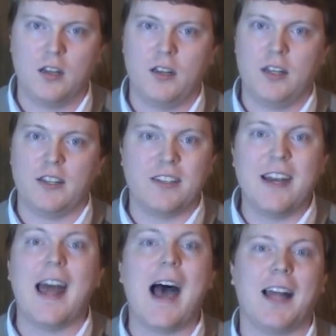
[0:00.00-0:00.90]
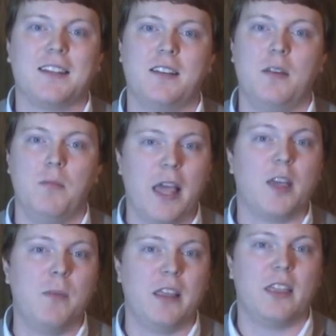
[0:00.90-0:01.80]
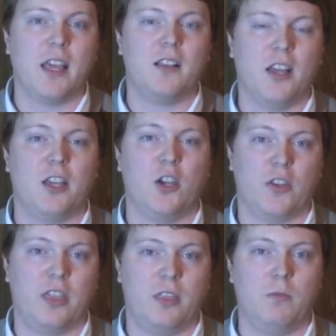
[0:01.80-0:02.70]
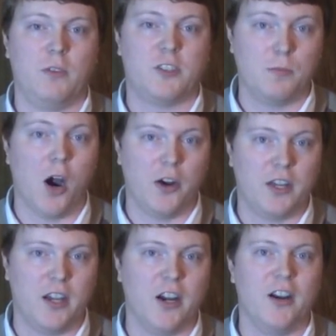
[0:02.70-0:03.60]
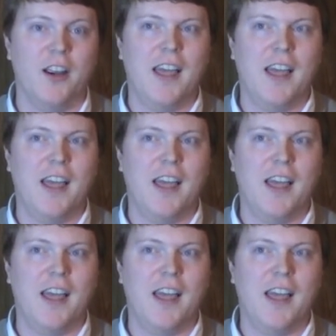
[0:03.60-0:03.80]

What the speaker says: does not make me think like you're smart here,